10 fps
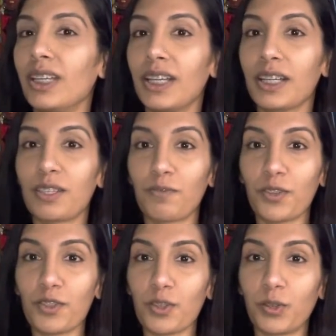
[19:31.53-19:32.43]
because it
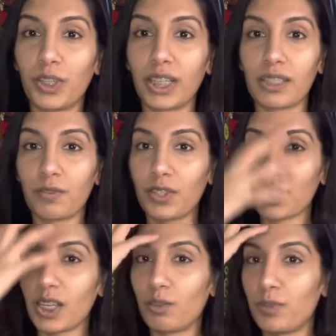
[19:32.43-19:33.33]
feels so good because it feels
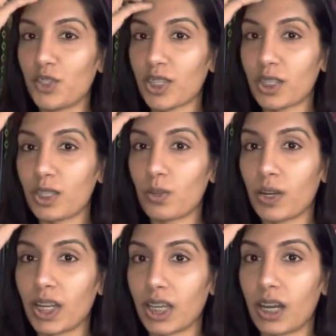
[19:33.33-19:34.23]
like you've been just
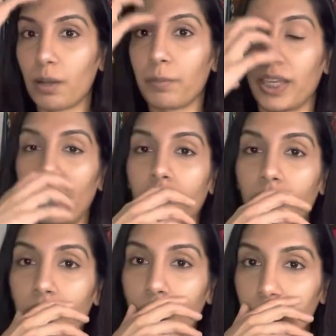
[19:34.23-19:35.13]
storing it up here.